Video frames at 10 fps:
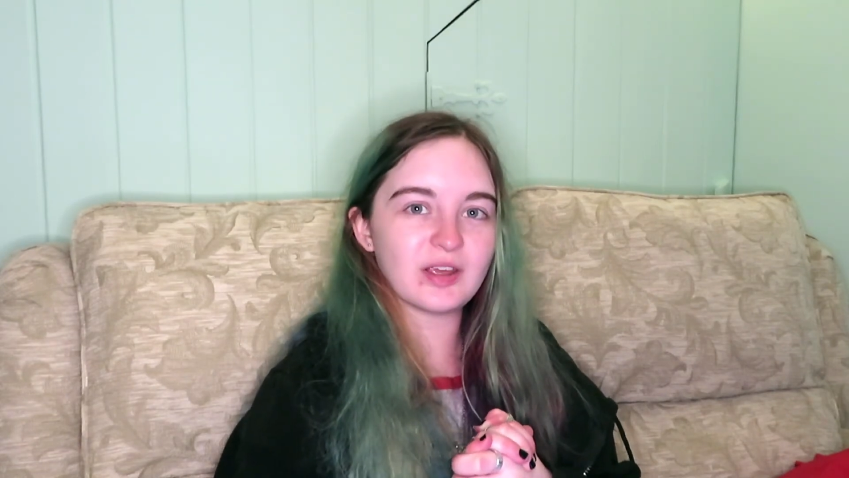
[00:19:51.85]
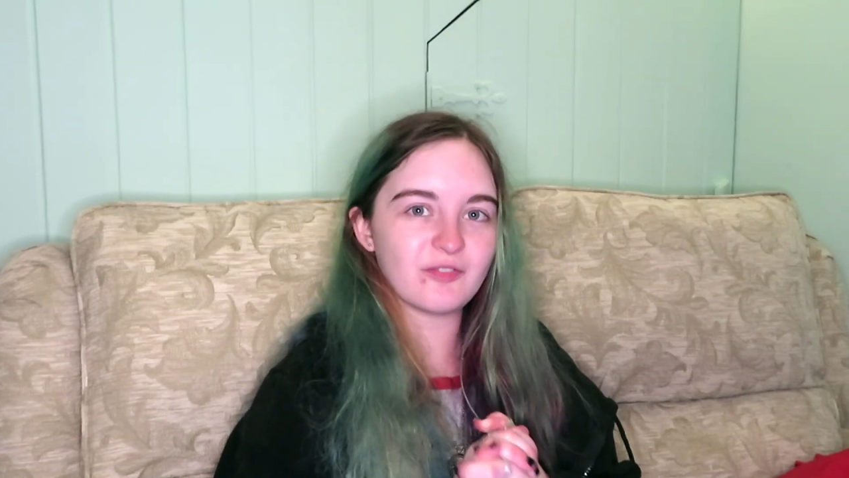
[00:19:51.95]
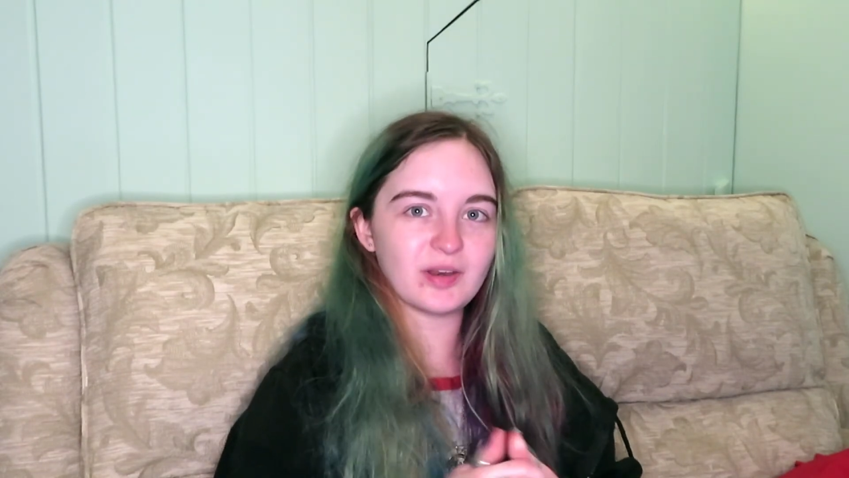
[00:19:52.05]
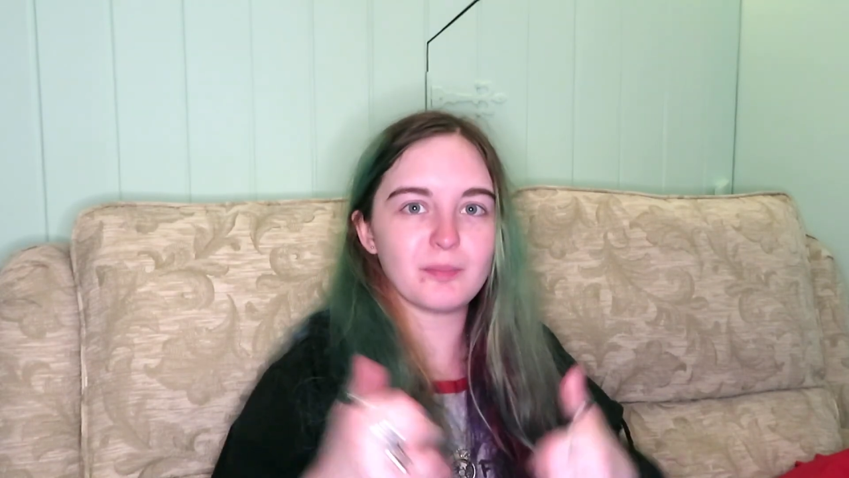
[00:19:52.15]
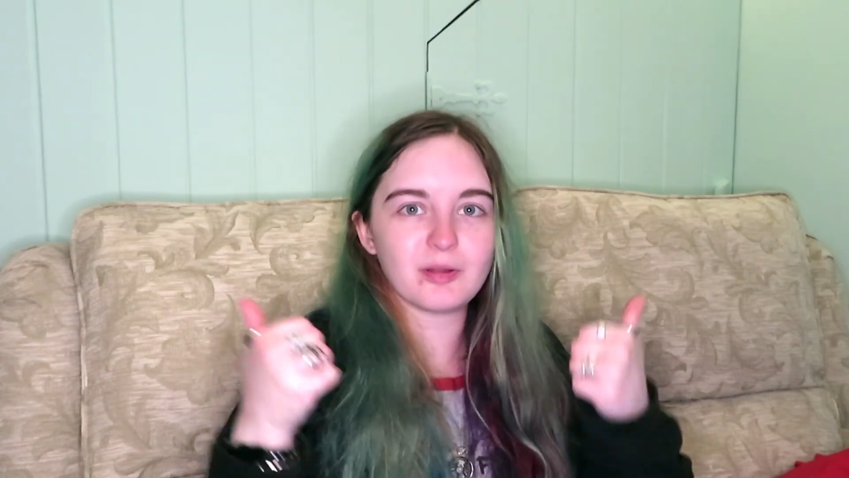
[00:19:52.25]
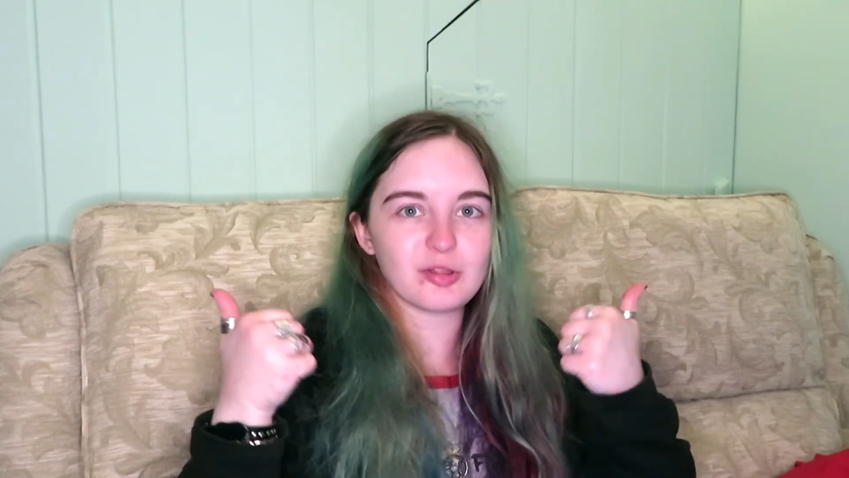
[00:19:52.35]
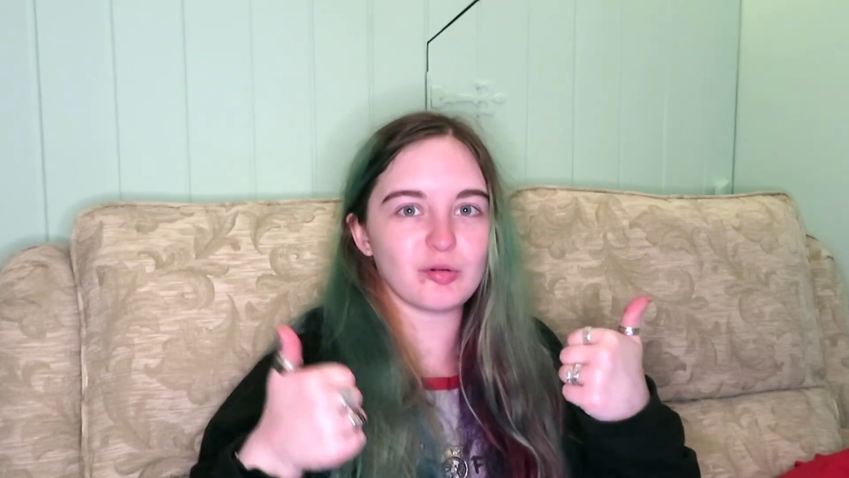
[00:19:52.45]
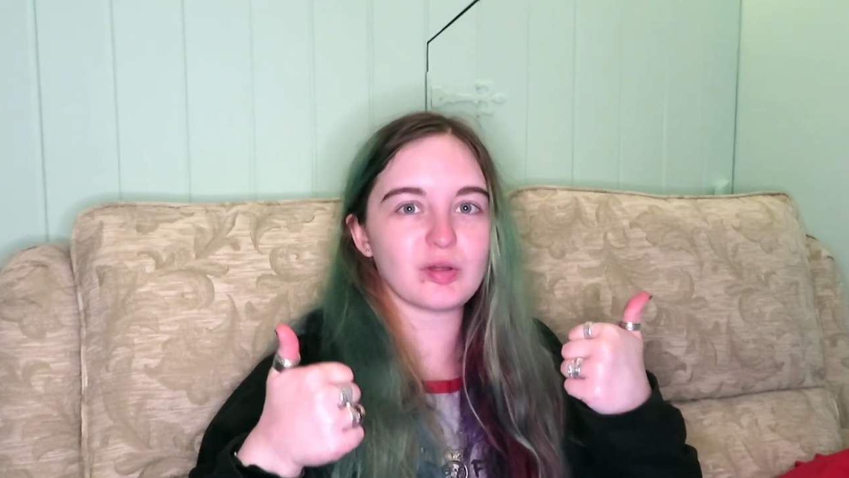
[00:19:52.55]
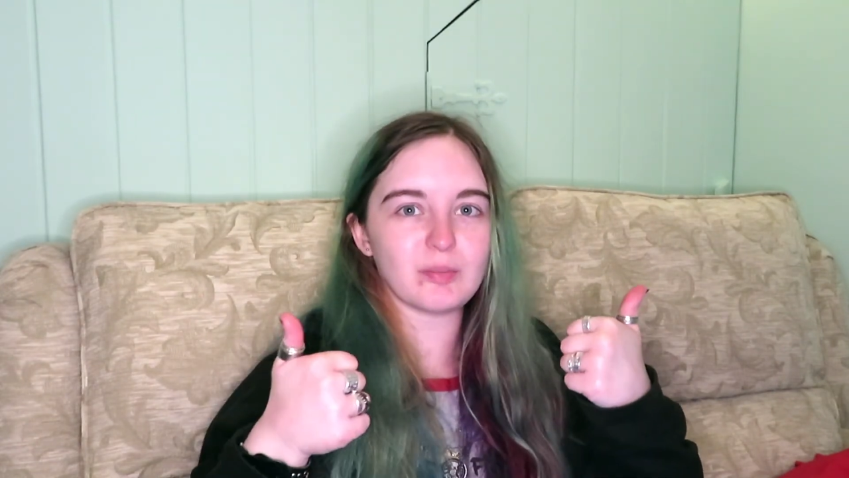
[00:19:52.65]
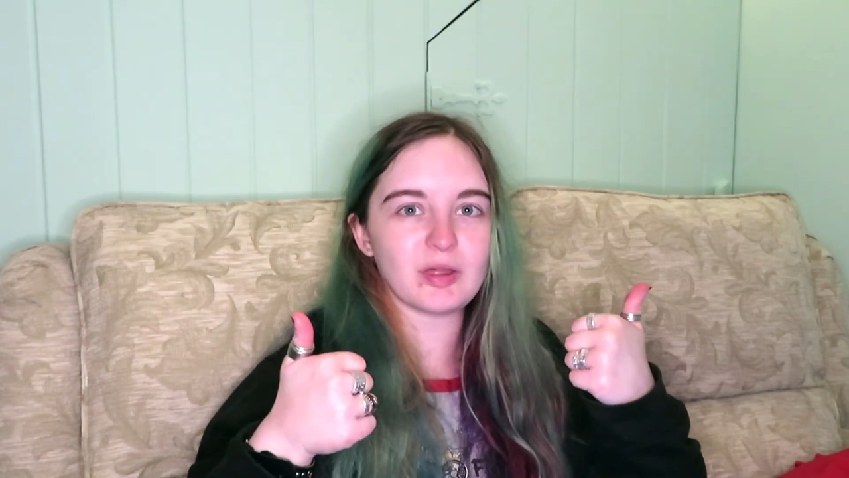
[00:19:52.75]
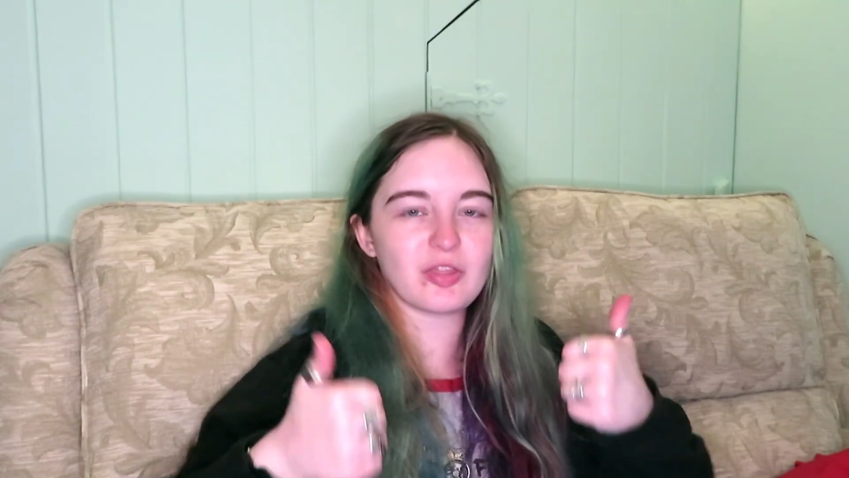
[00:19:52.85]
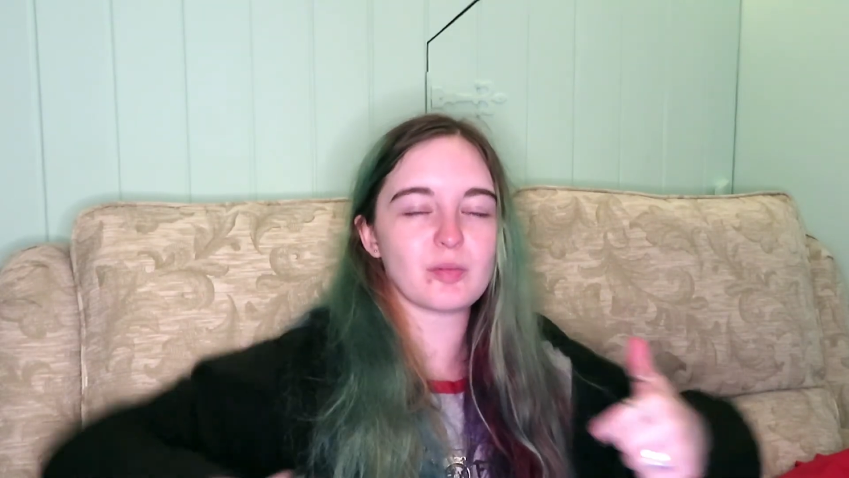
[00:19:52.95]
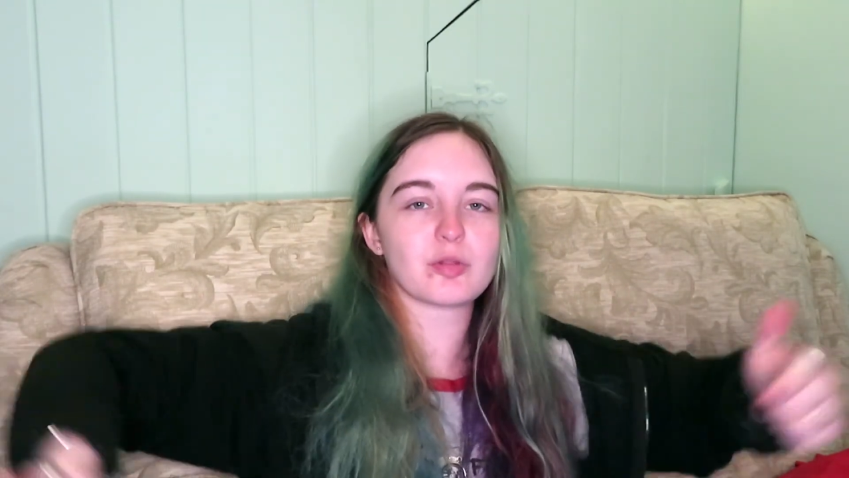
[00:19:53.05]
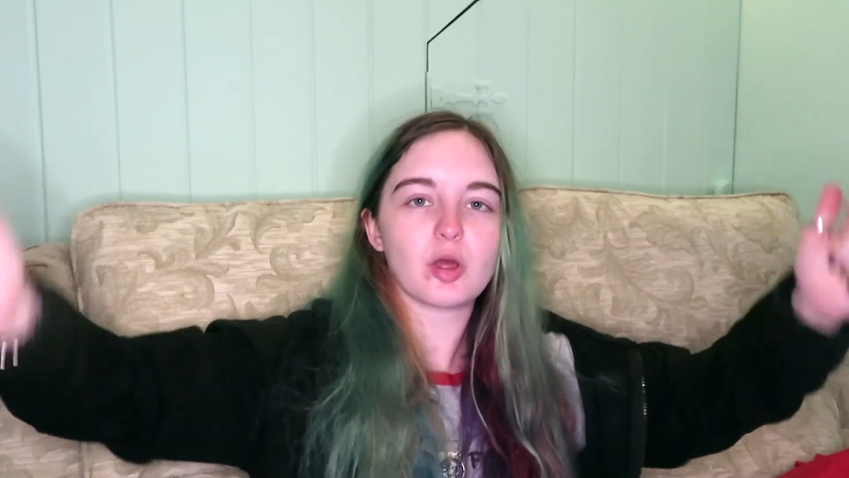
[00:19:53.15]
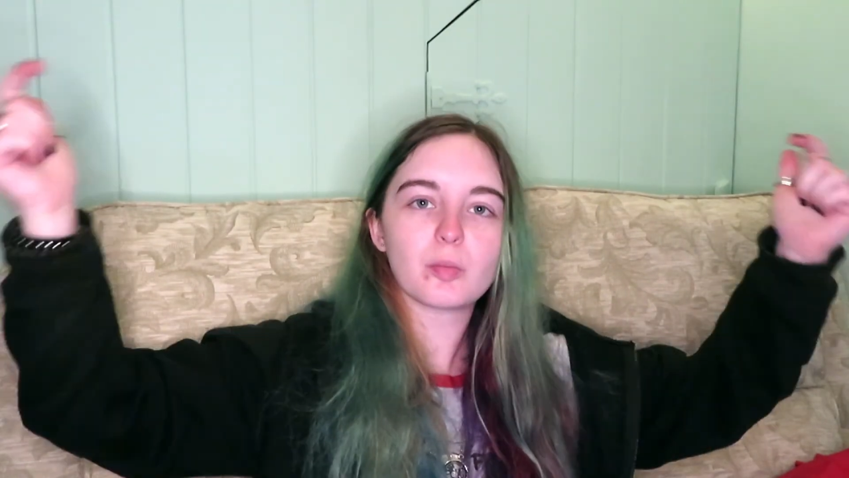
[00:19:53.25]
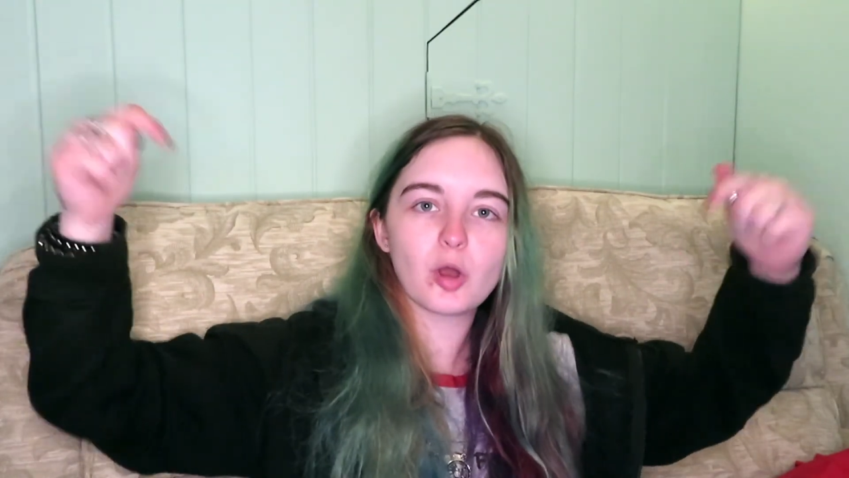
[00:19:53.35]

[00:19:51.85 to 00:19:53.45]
If you did, please do give me a thumbs up.